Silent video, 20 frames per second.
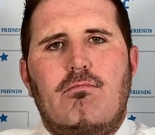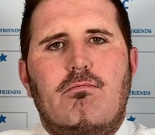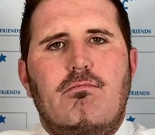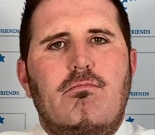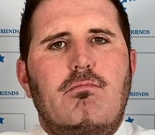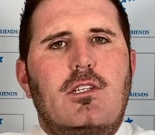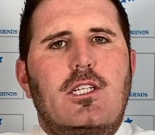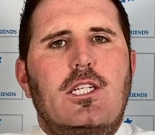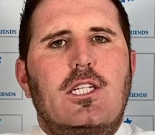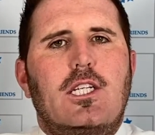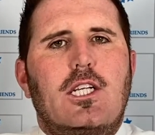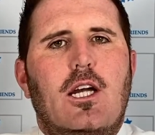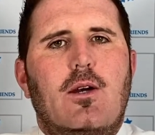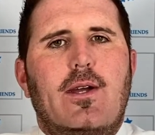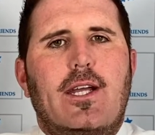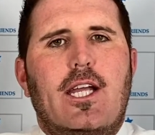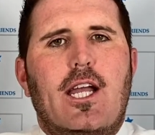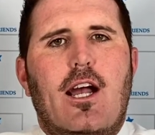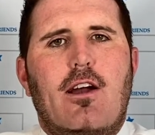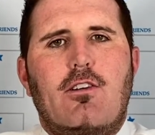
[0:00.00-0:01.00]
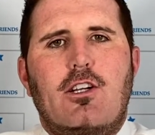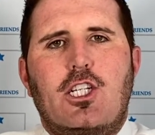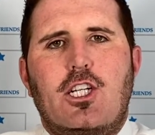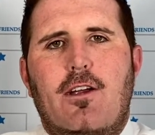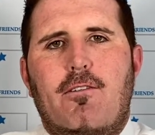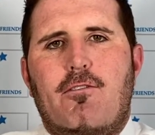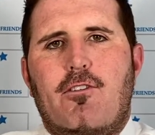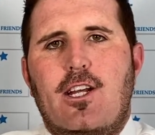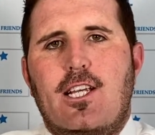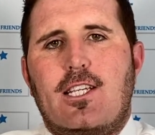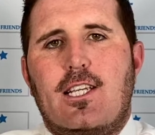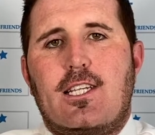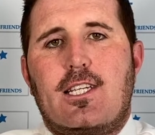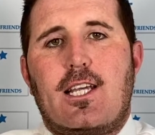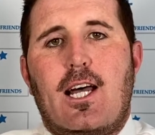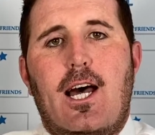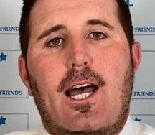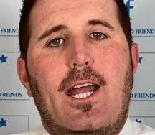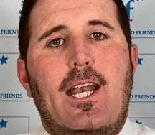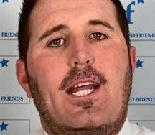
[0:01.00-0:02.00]
encouraging free
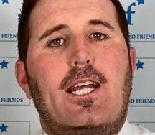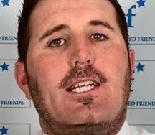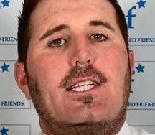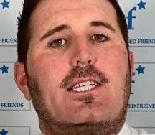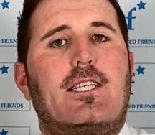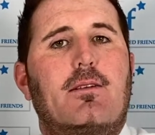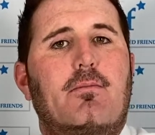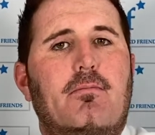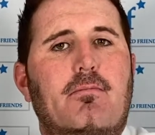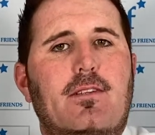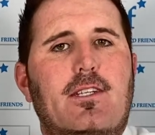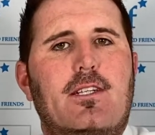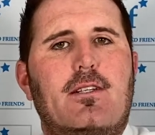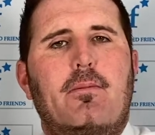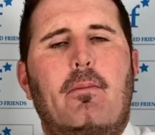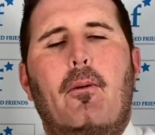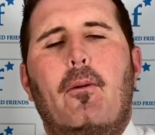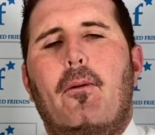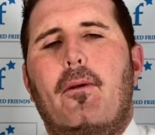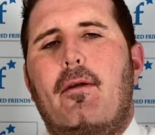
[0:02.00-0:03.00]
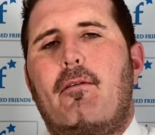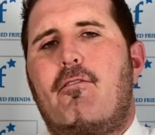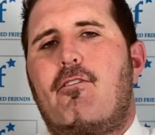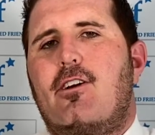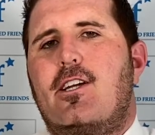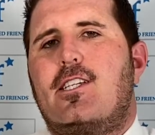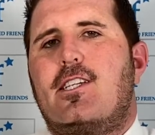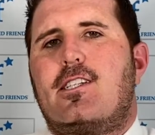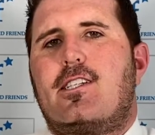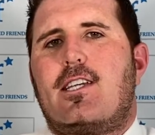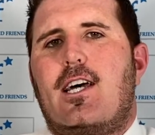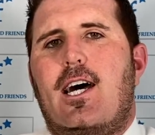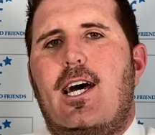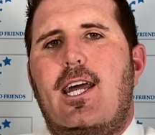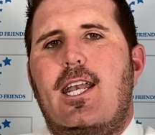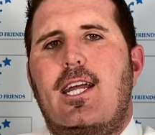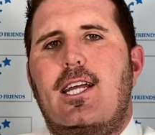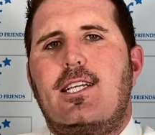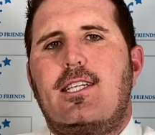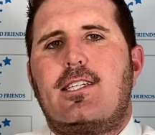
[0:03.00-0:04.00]
societies, supporting free
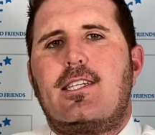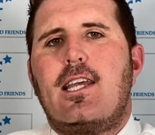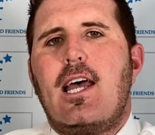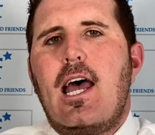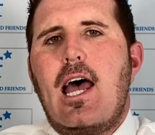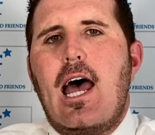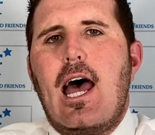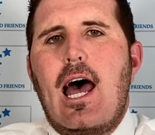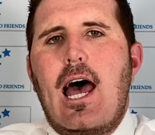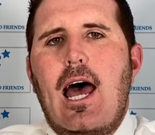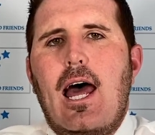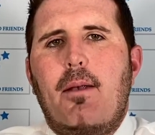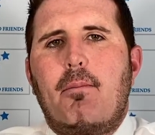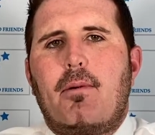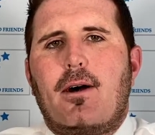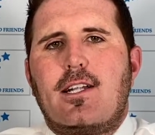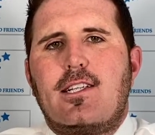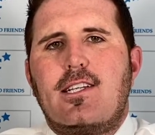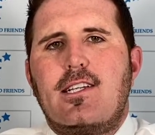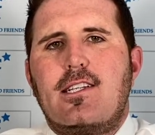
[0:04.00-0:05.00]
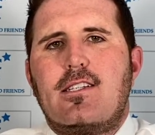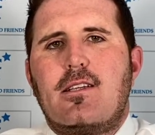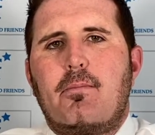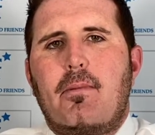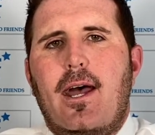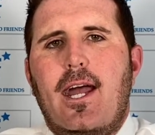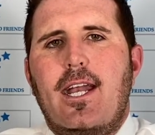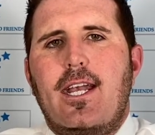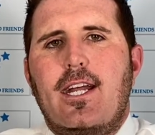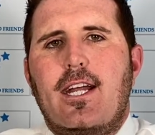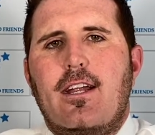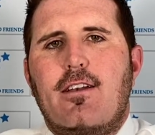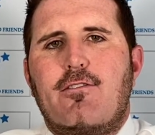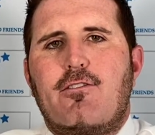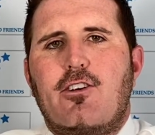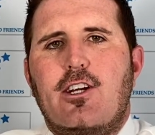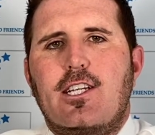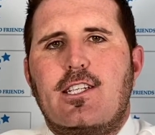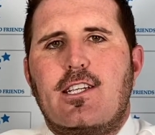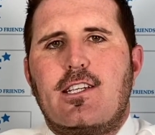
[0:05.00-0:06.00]
societies, and participating in
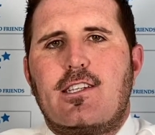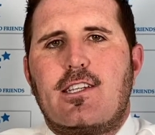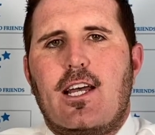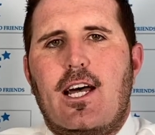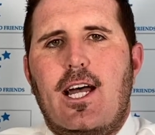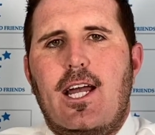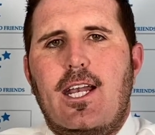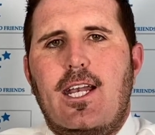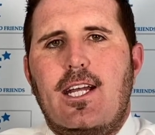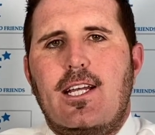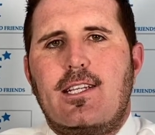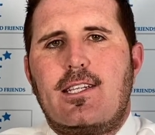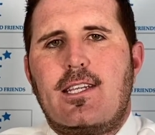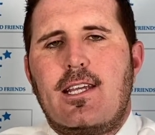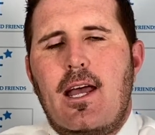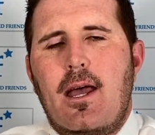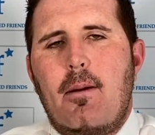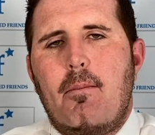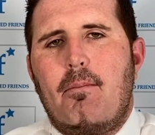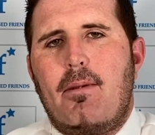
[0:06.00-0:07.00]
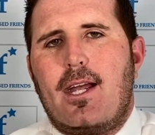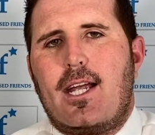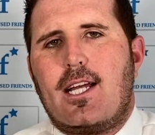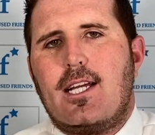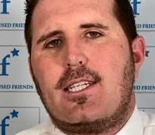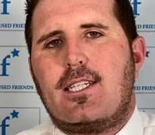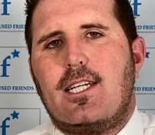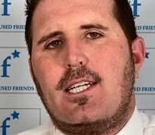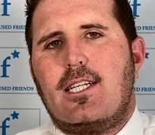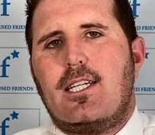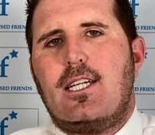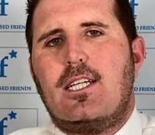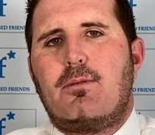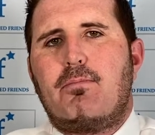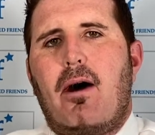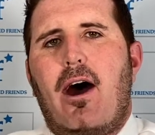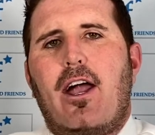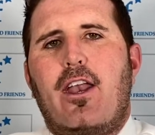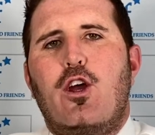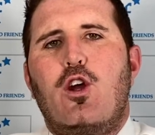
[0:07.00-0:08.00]
free societies, because it is
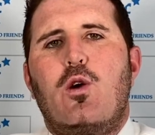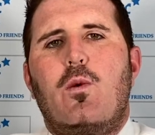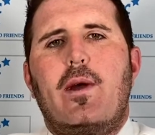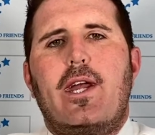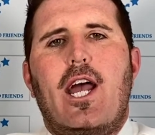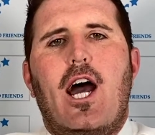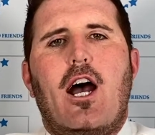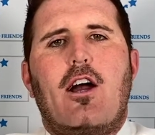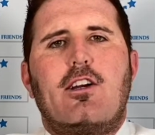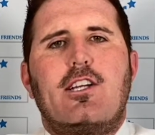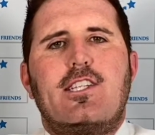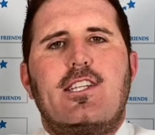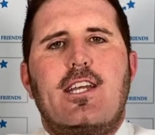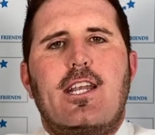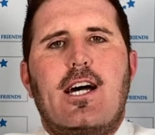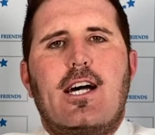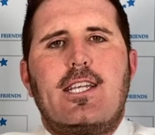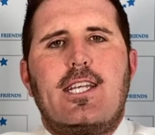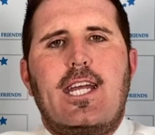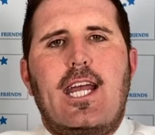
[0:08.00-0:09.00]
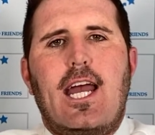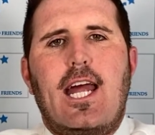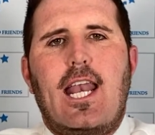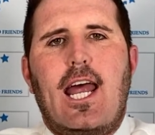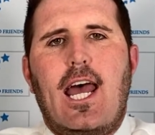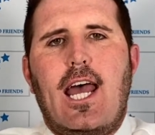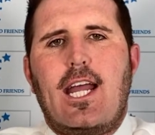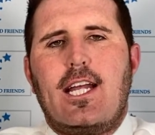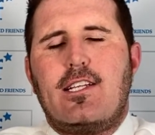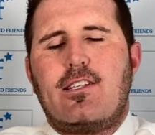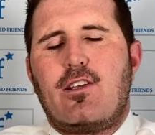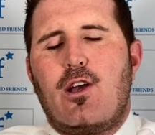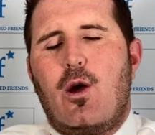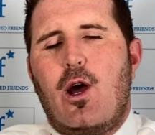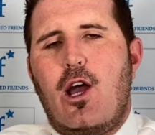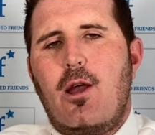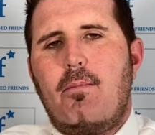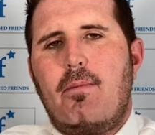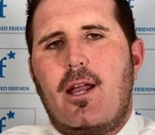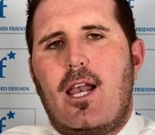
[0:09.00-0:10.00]
part of who we are. It's in our DNA. So I
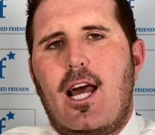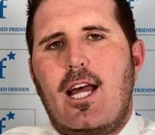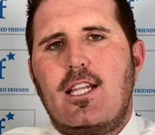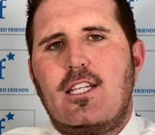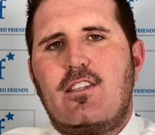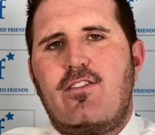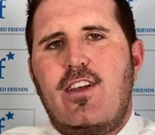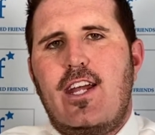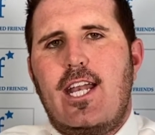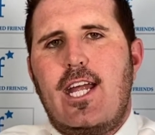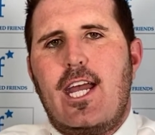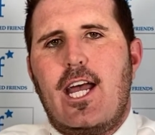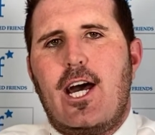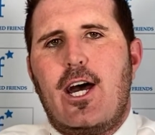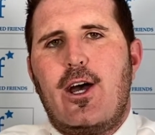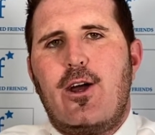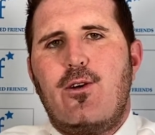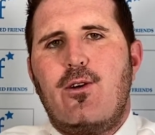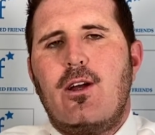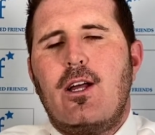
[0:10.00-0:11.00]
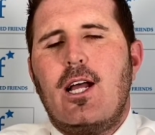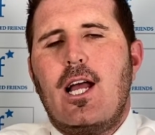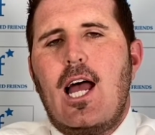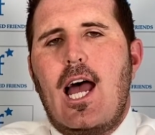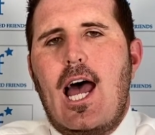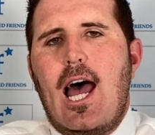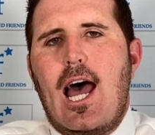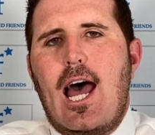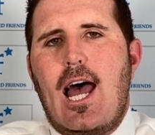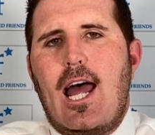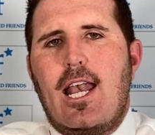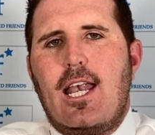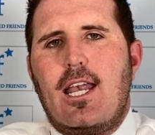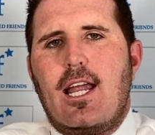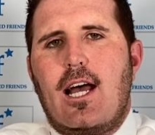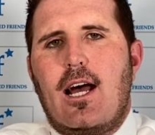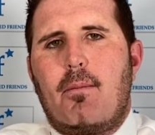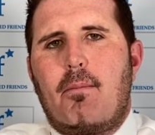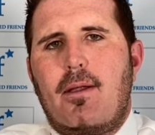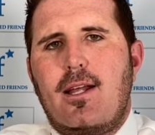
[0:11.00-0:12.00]
hope you like this video, and
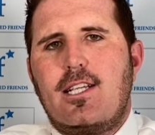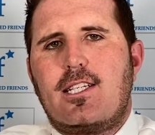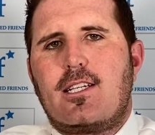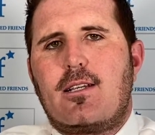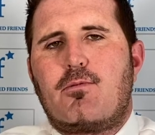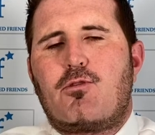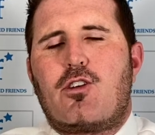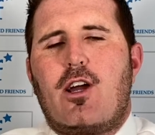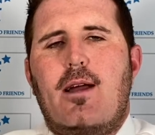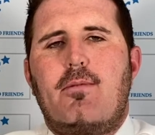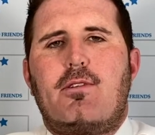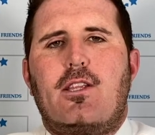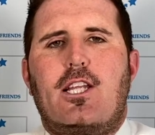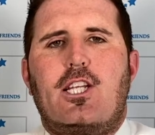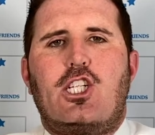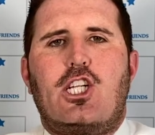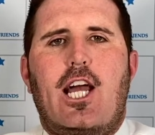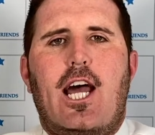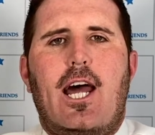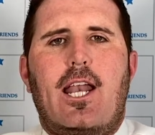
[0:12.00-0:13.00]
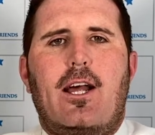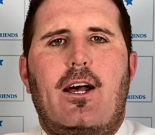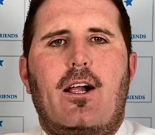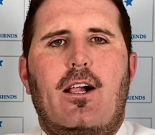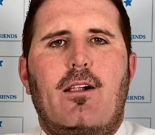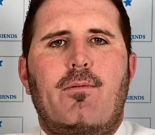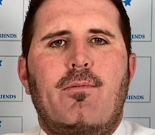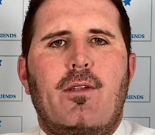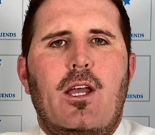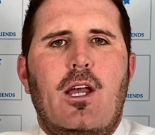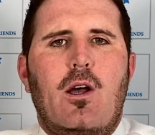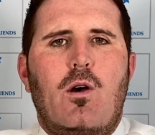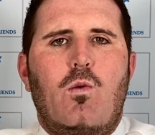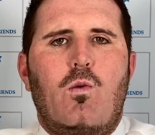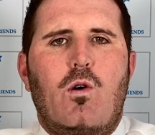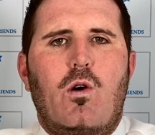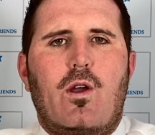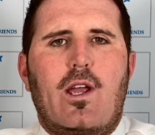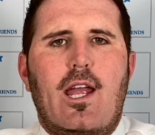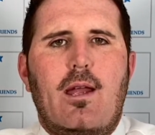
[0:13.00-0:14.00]
please subscribe to the channel.
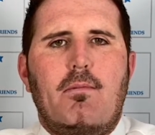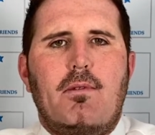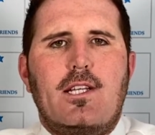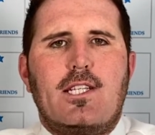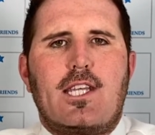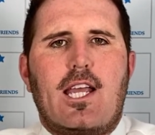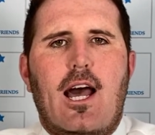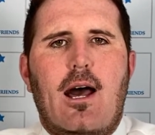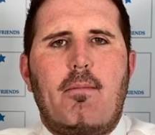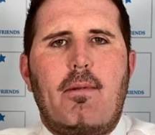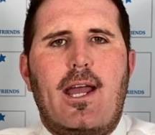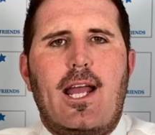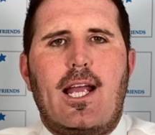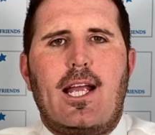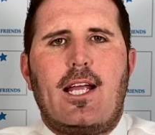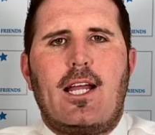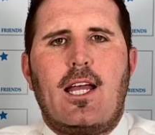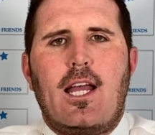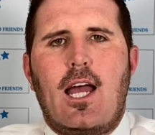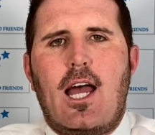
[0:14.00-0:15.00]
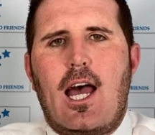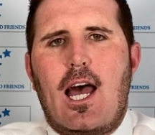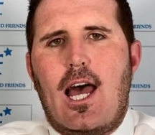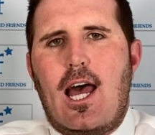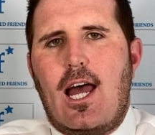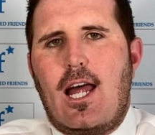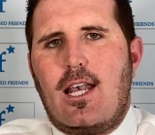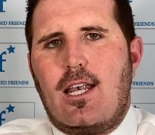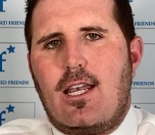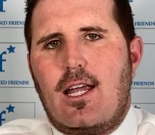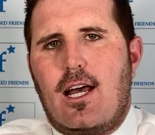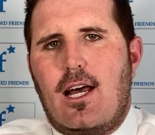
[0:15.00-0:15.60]
We'll keep these coming, and